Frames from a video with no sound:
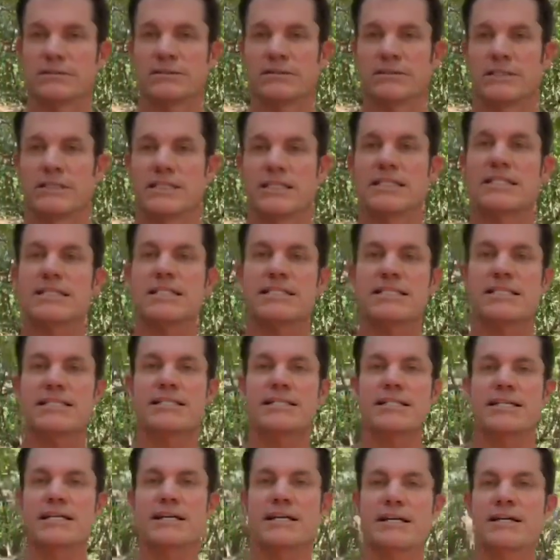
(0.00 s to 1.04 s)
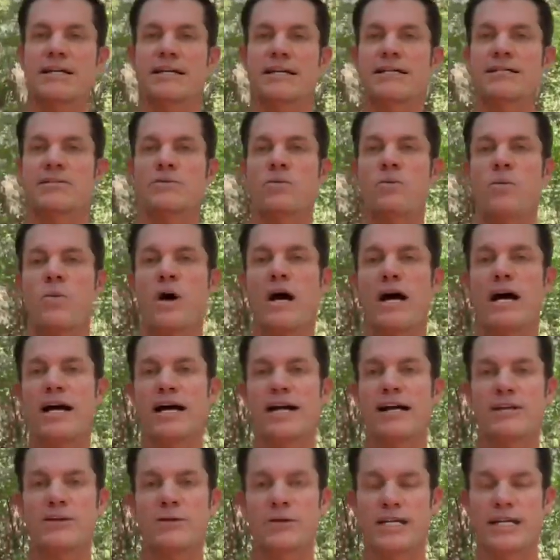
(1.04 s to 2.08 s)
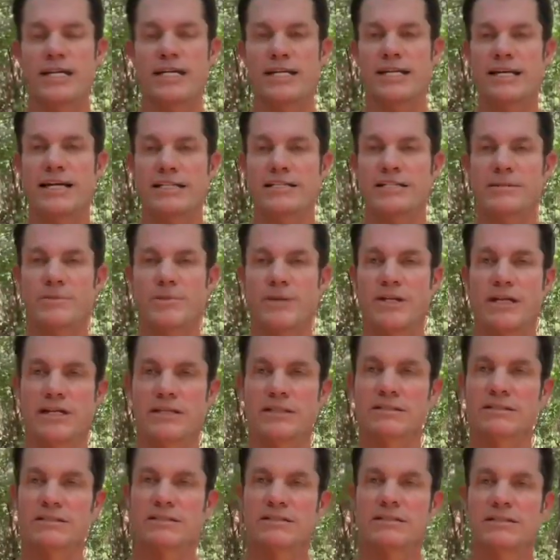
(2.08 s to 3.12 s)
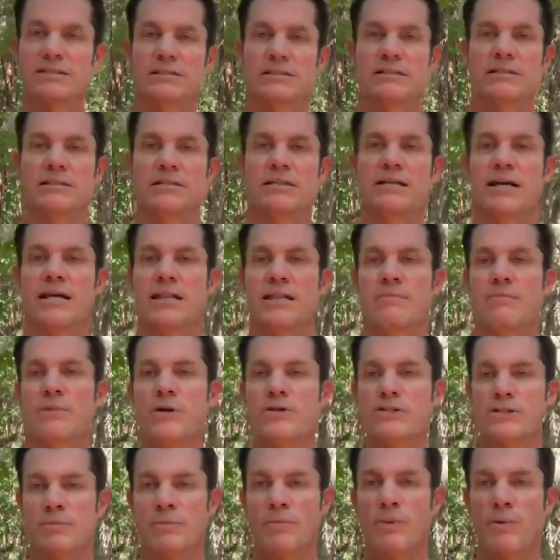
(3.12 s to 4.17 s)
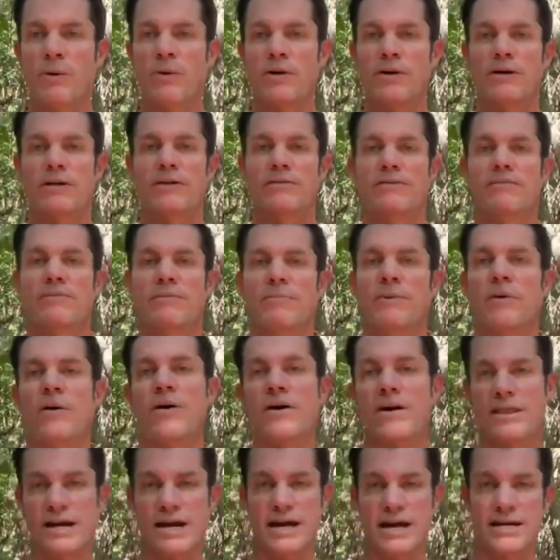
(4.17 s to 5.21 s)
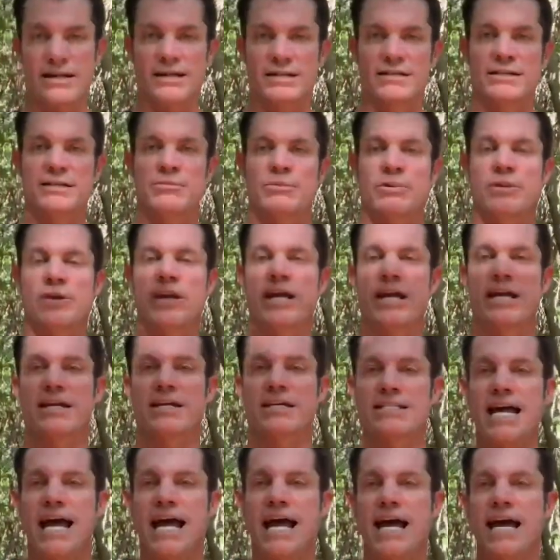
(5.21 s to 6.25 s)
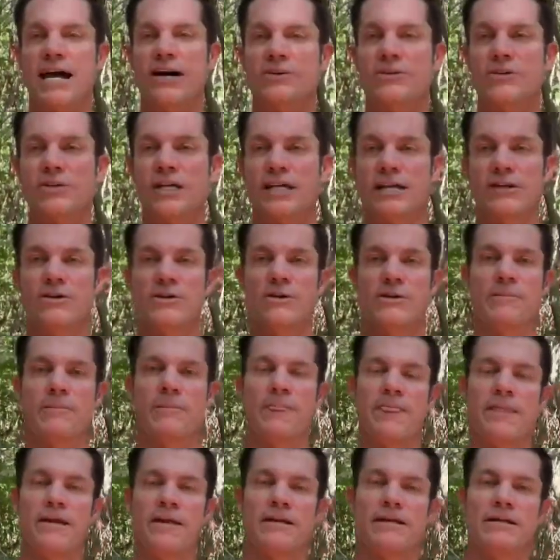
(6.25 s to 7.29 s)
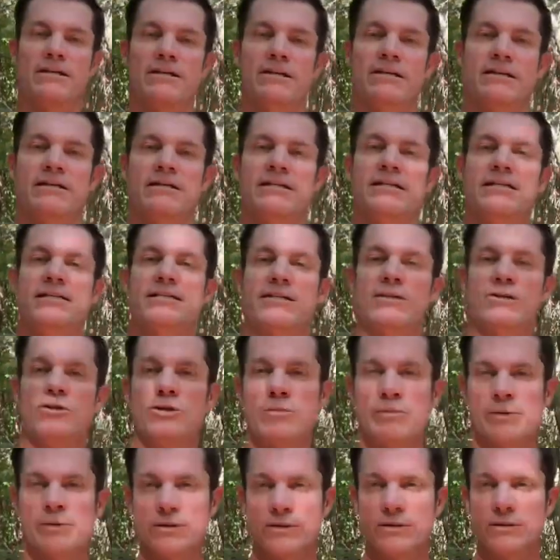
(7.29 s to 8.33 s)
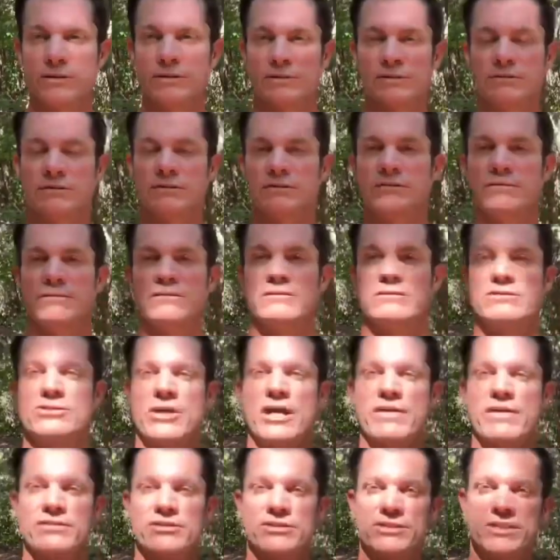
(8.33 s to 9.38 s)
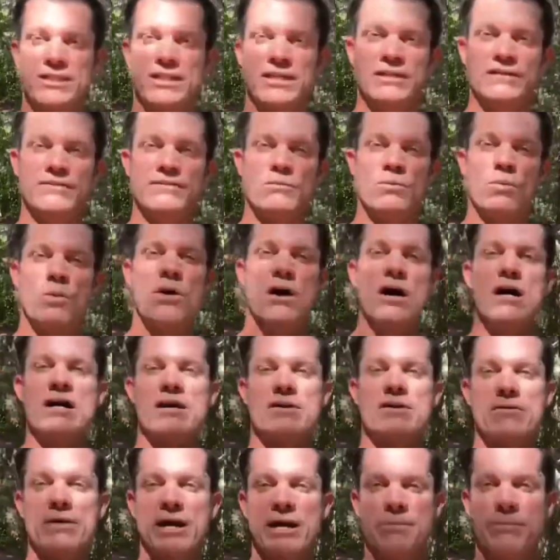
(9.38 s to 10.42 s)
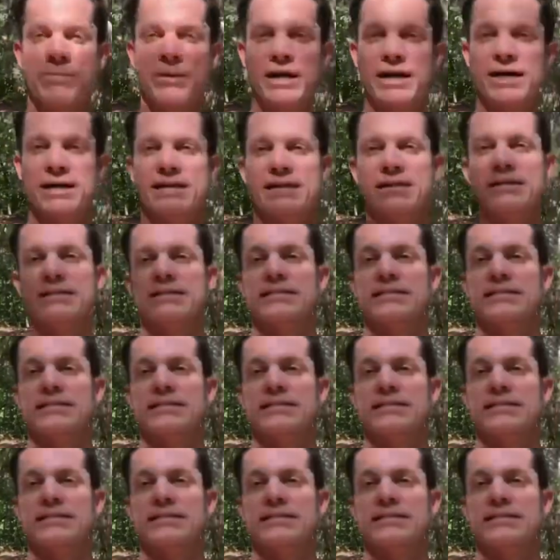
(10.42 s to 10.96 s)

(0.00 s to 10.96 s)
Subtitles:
This is why you need an exit plan. And the most important part of that plan is how you get home. Is it Uber, drive yourself, walk, ride a bike?